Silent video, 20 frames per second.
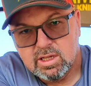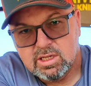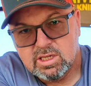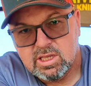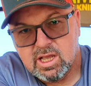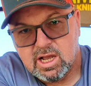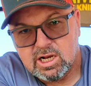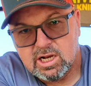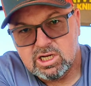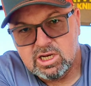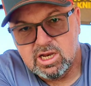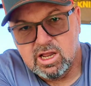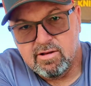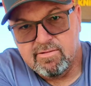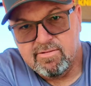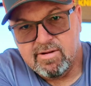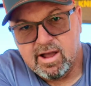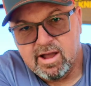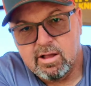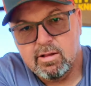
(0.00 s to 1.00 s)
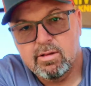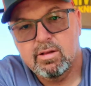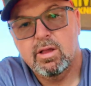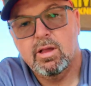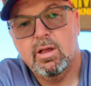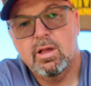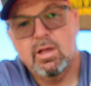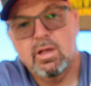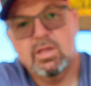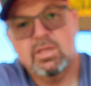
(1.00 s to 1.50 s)
/ nail file.
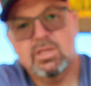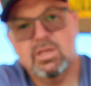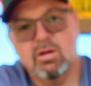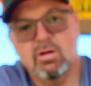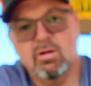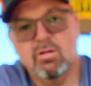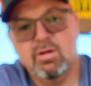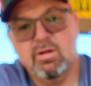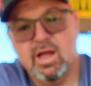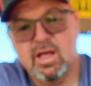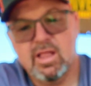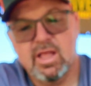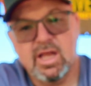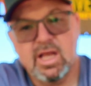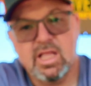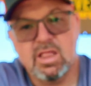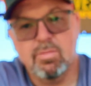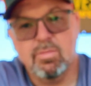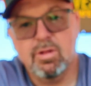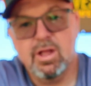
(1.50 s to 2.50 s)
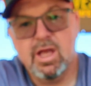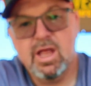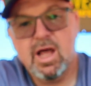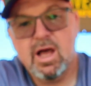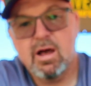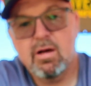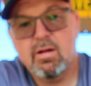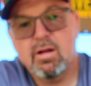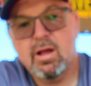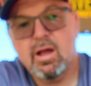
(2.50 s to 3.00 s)
So now that I got the blade
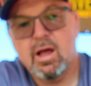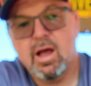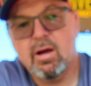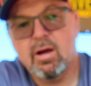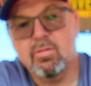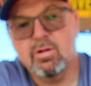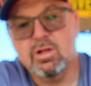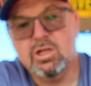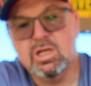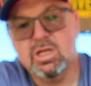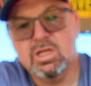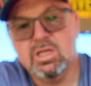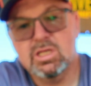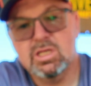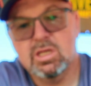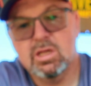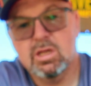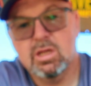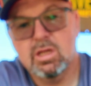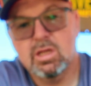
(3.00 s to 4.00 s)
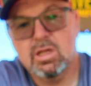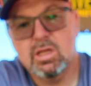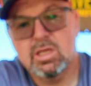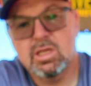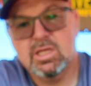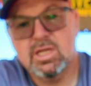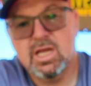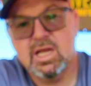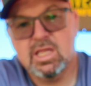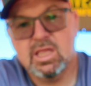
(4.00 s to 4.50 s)
out, I will just
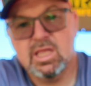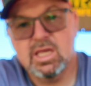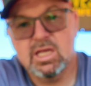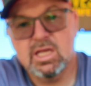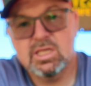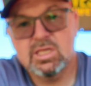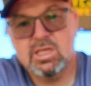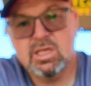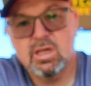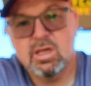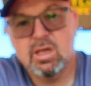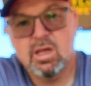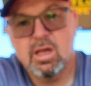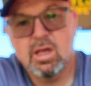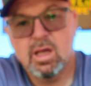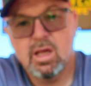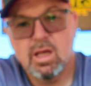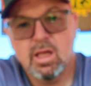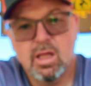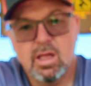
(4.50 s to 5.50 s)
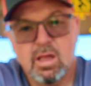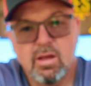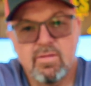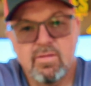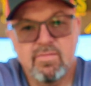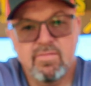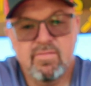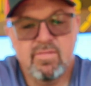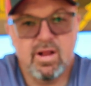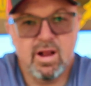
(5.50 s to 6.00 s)
take this.
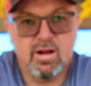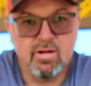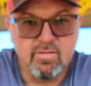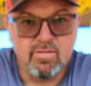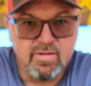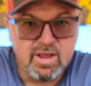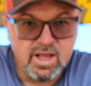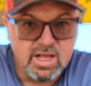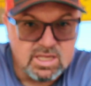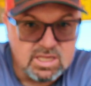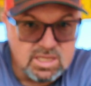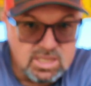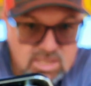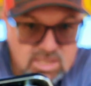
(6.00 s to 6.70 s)
You guys can